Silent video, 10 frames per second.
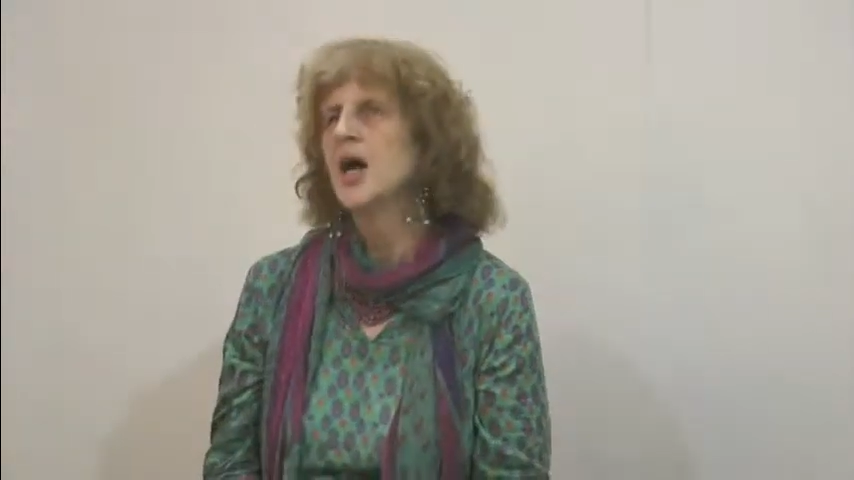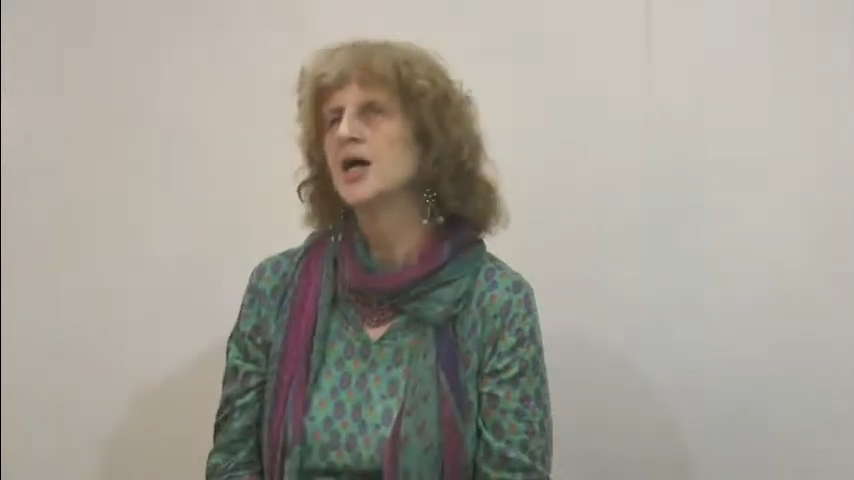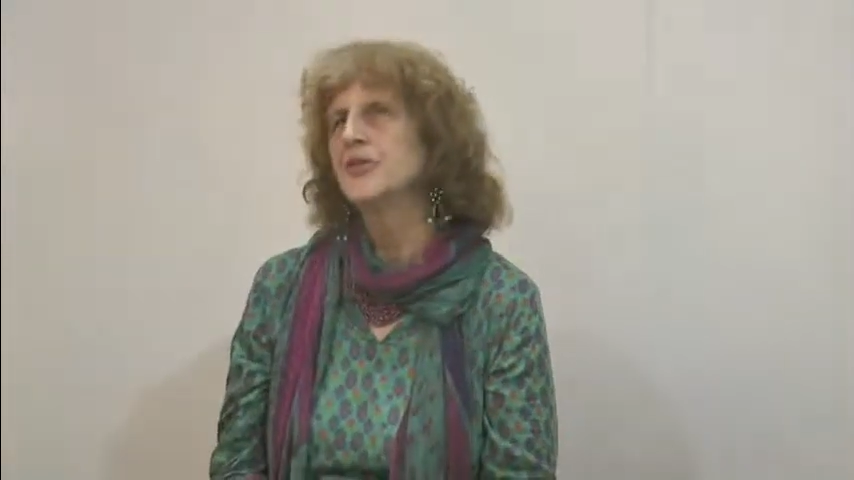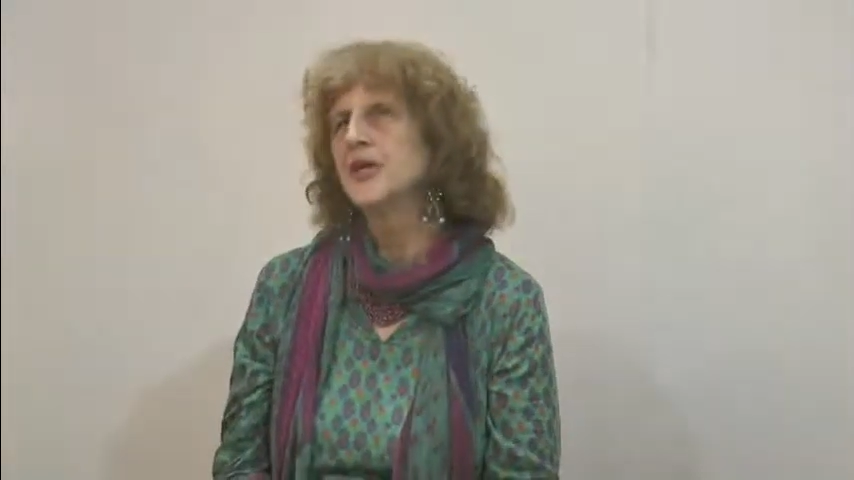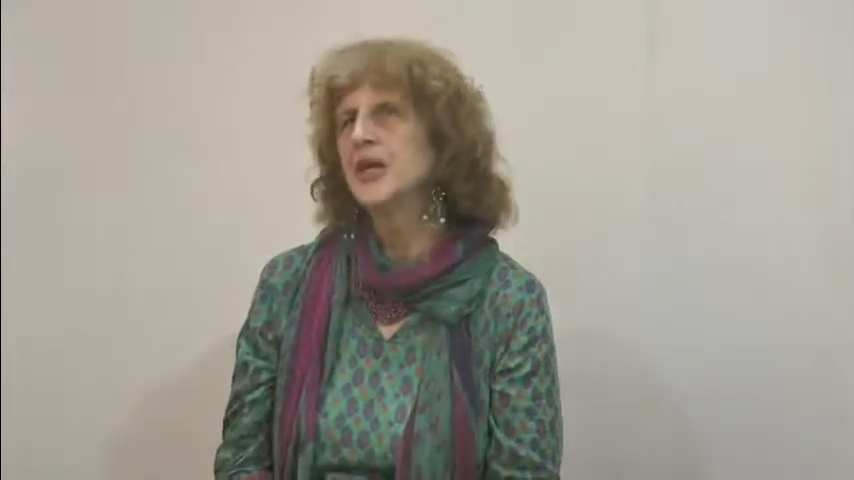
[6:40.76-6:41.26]

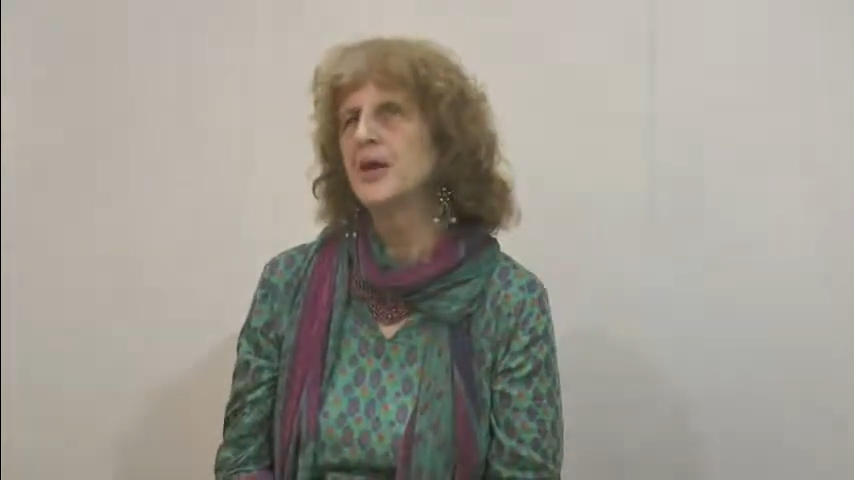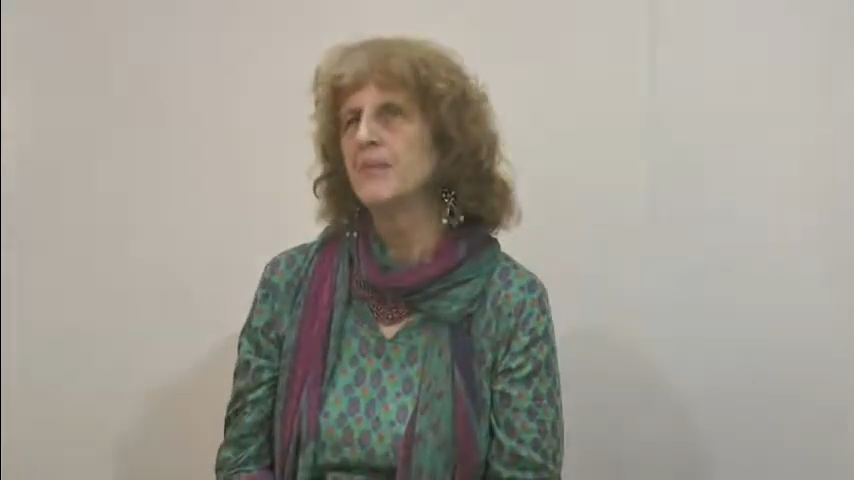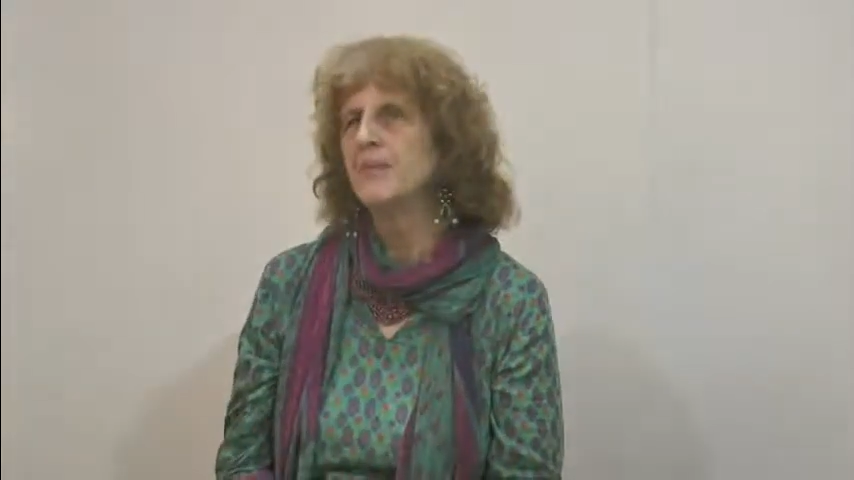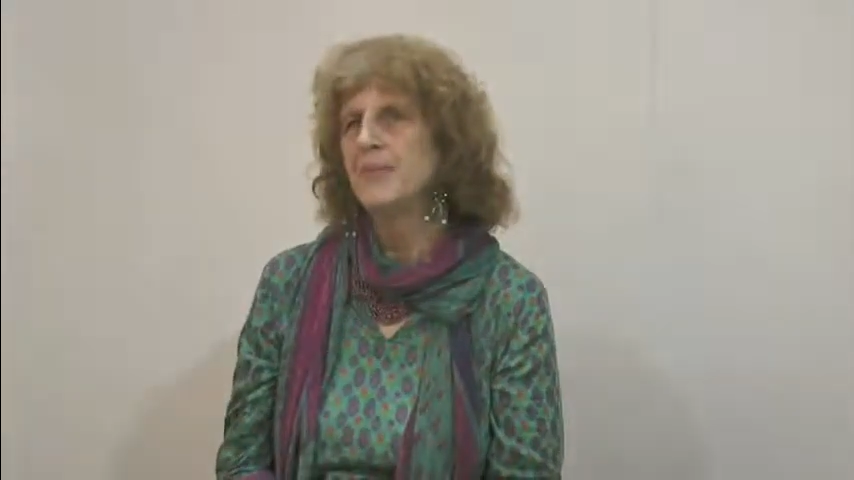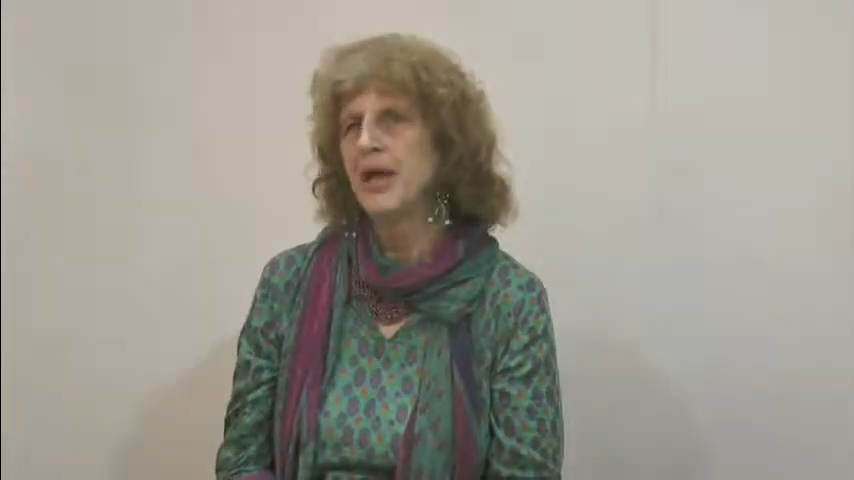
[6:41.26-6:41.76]
I think
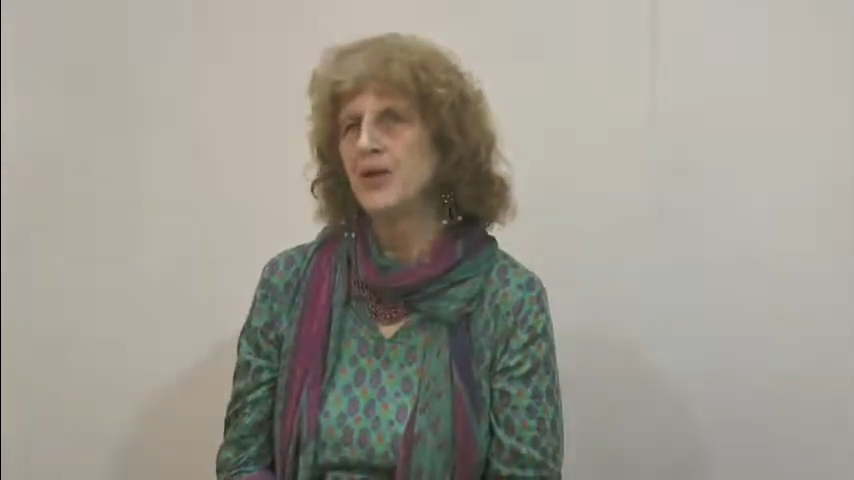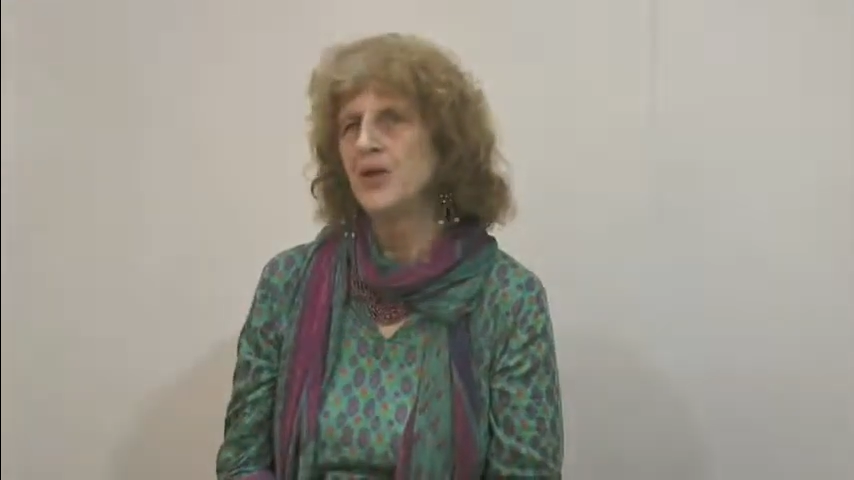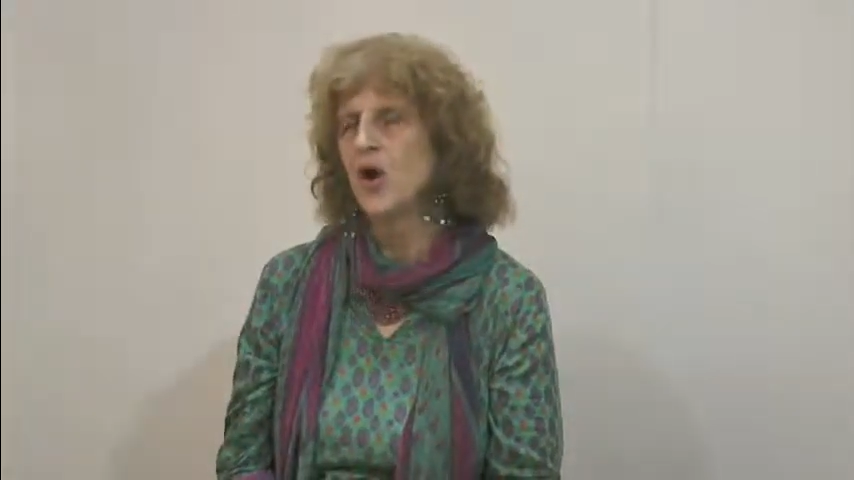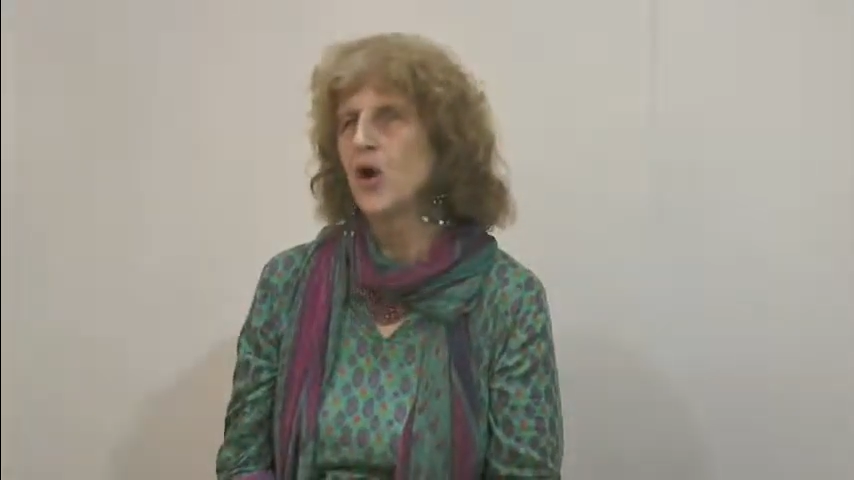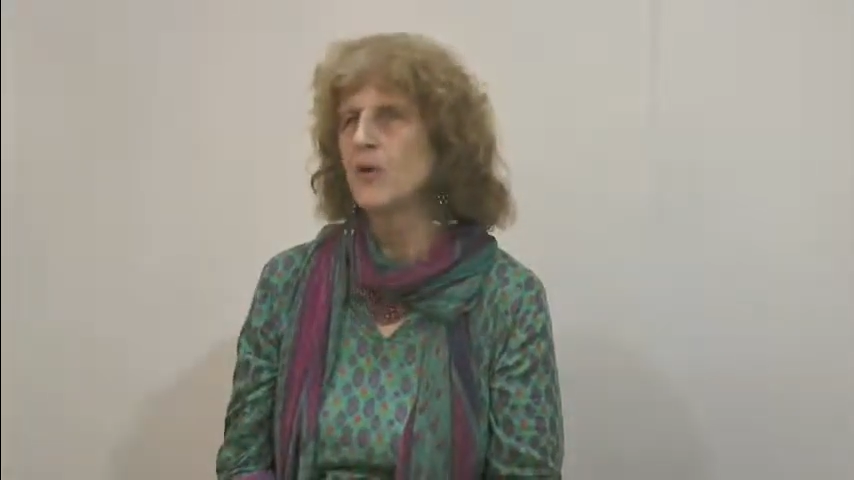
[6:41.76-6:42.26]

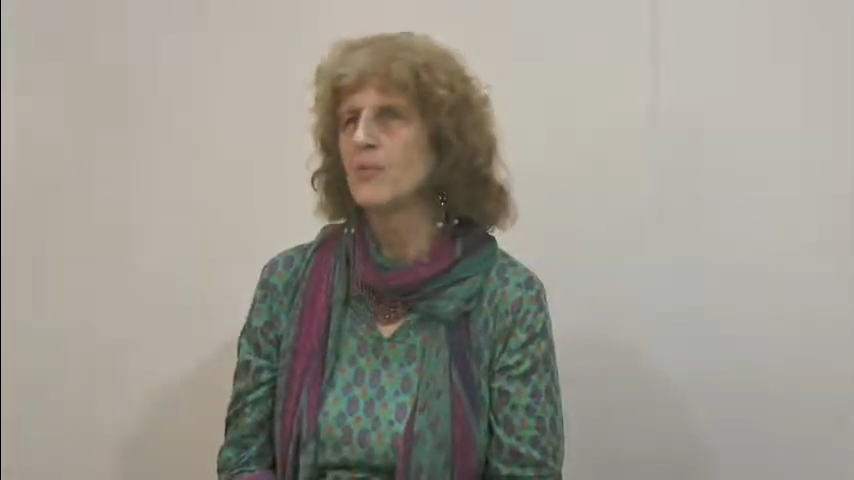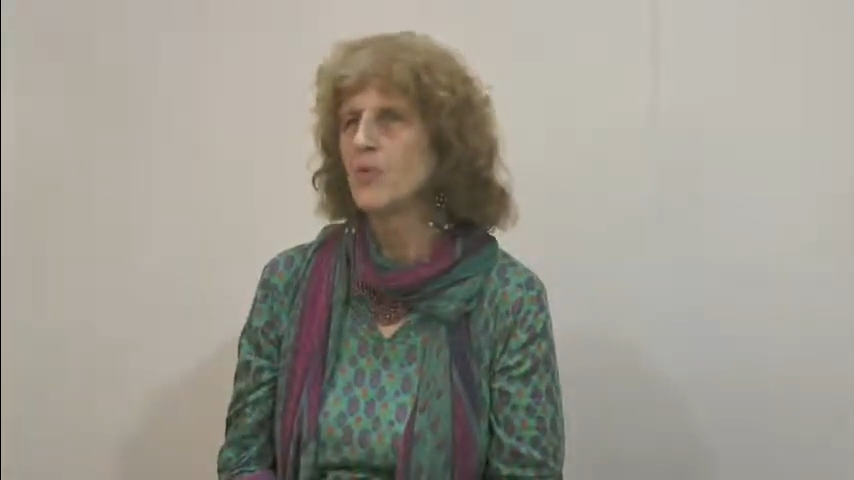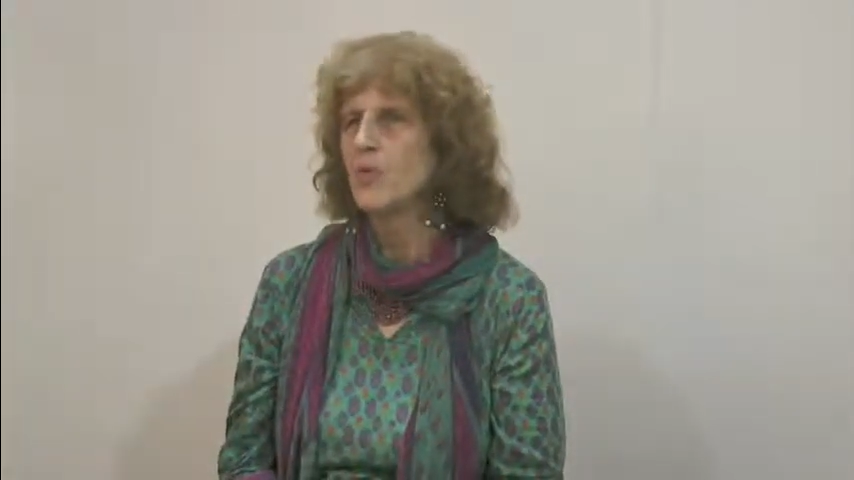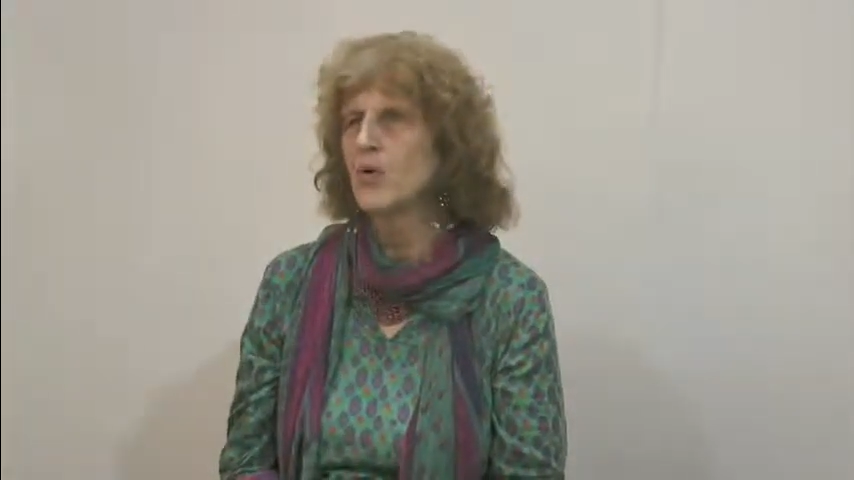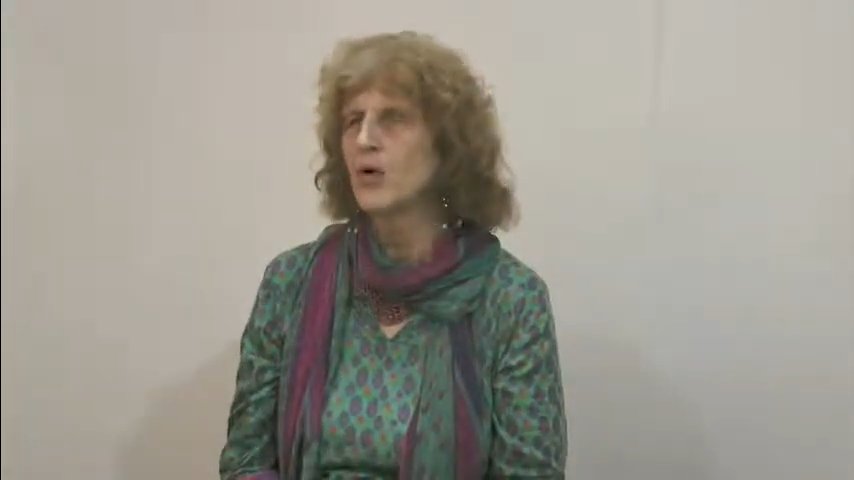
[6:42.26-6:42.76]
men are
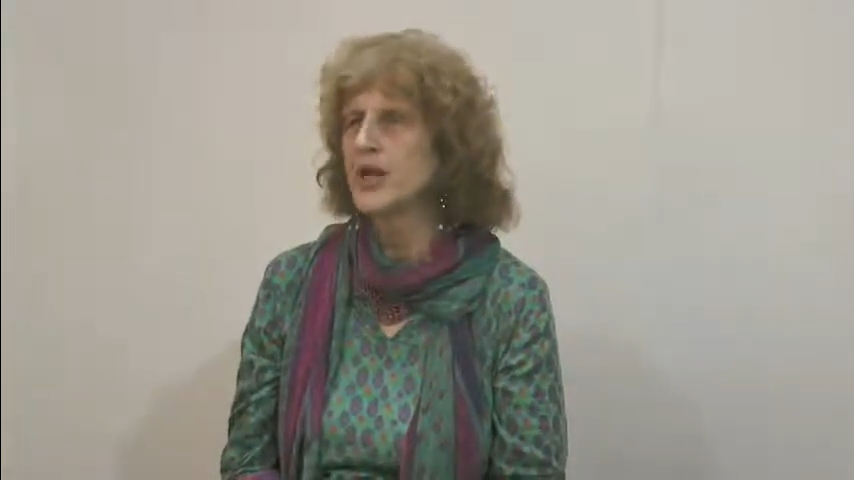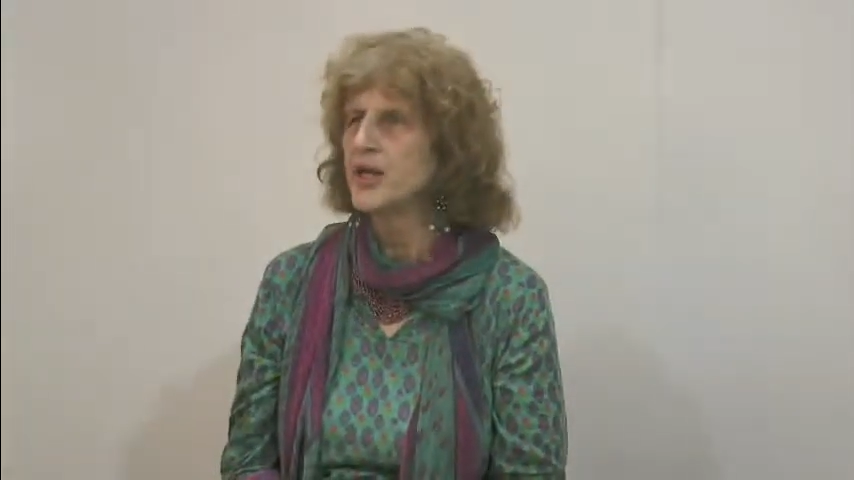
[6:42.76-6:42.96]
more